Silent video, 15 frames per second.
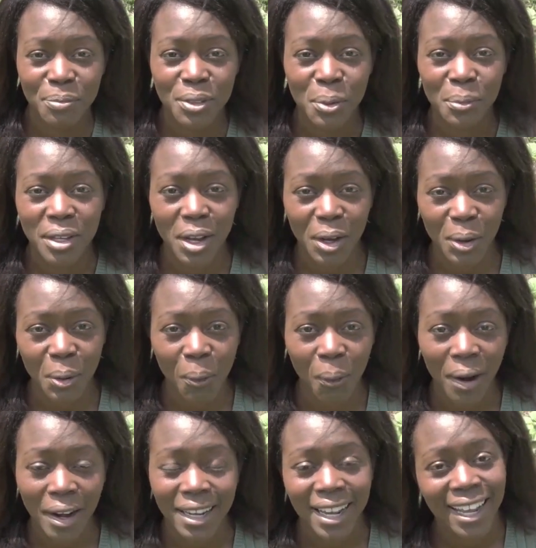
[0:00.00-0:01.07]
We got
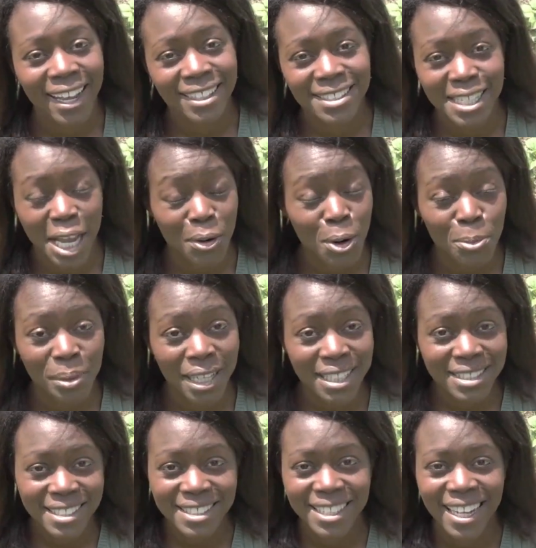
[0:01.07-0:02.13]
corn and taro
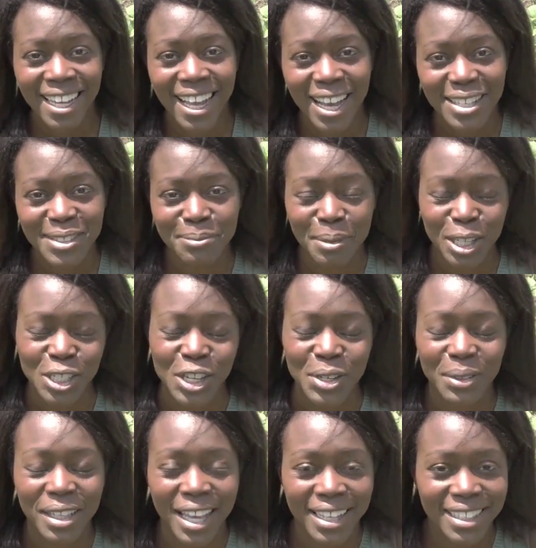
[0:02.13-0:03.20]
planted today, guys. Make sure
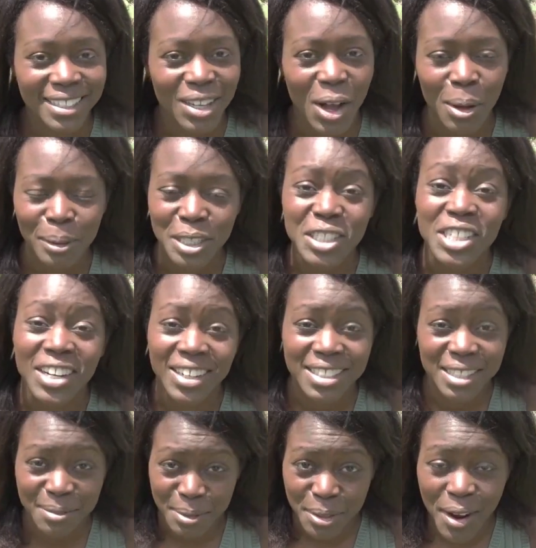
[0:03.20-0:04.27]
you like, comment, share, and
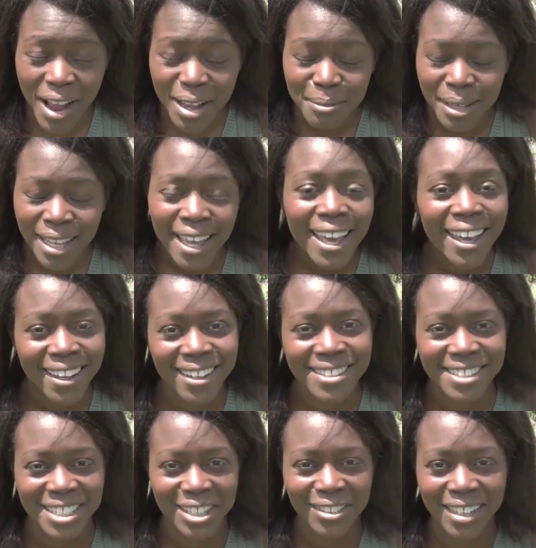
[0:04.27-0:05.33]
subscribe, and I'll
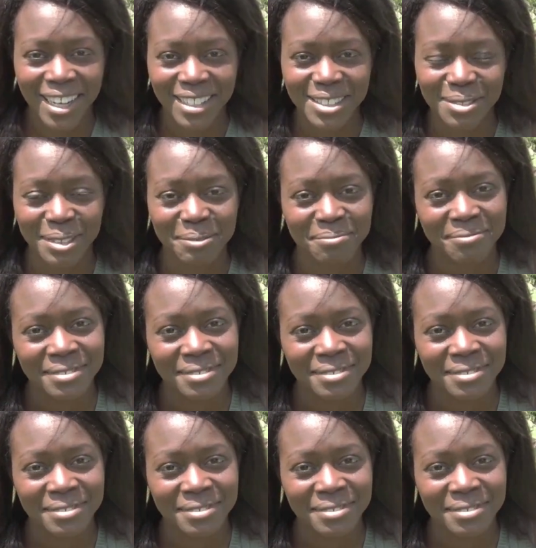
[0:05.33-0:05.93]
see you in the next one.